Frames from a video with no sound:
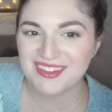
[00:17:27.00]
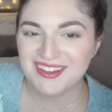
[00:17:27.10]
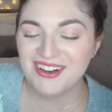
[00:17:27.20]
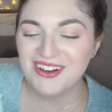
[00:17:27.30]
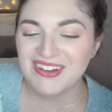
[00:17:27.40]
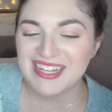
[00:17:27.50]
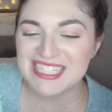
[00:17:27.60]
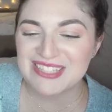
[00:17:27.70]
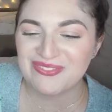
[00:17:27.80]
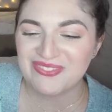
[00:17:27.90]
Oh, his
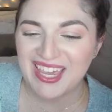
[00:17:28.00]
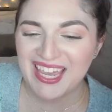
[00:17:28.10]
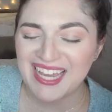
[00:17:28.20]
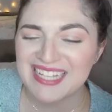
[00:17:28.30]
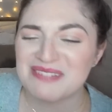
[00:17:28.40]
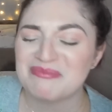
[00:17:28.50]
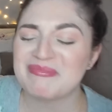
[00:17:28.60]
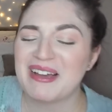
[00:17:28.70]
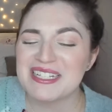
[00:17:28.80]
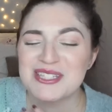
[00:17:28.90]
face.
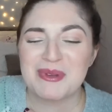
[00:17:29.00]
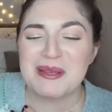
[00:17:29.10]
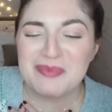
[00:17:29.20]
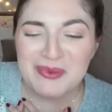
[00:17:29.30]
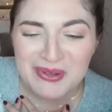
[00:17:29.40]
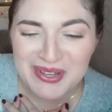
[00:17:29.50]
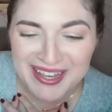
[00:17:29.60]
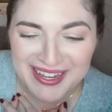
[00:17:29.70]
My sweet boy.